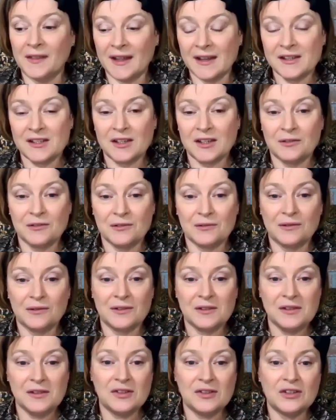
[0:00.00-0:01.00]
that. So
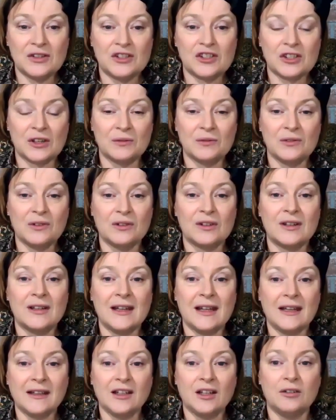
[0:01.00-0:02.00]

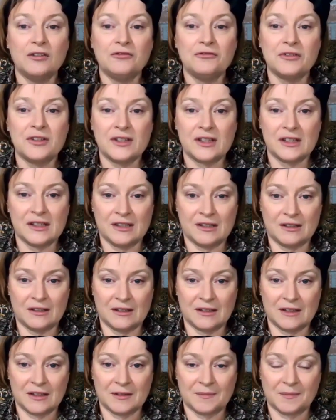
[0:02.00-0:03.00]
let go of
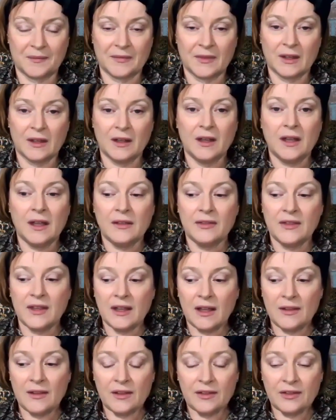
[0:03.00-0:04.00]
resistance. The
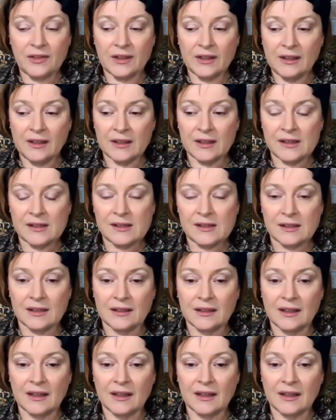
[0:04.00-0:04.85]
other thing is